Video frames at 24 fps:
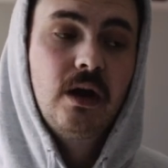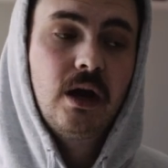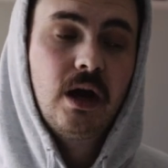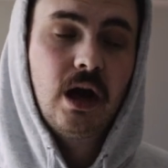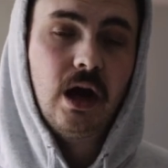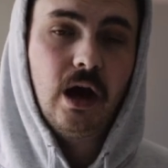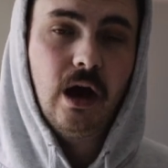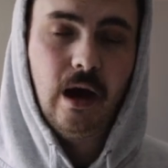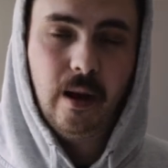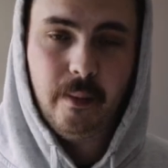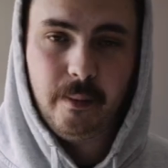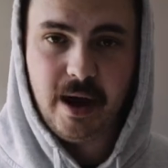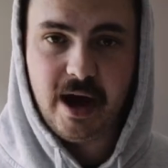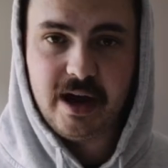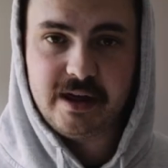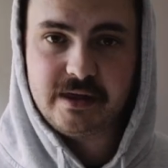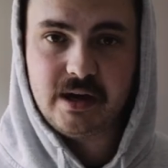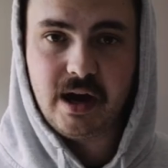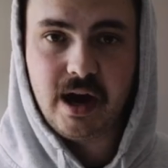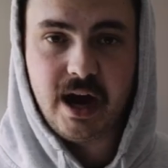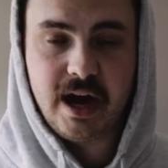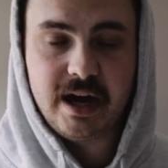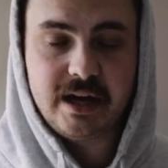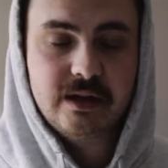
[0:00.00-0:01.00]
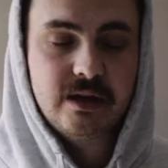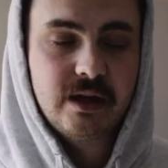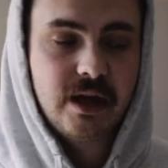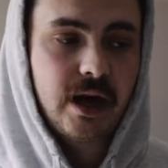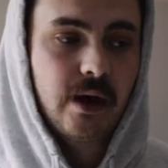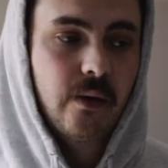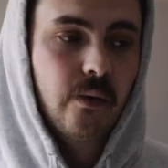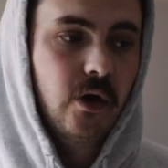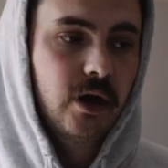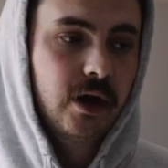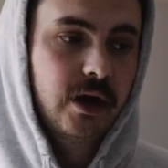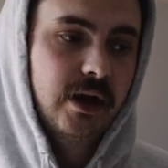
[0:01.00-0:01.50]
at the height that
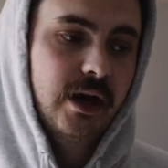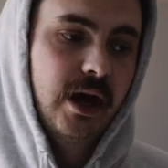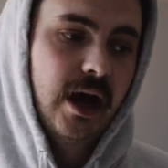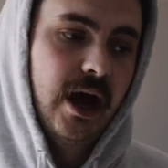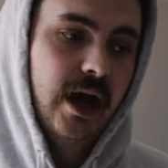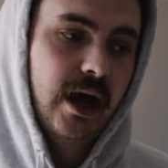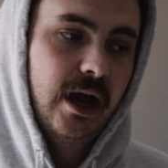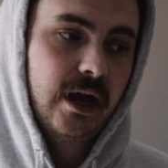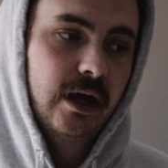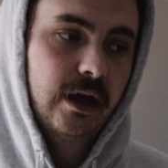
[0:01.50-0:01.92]
I want it at.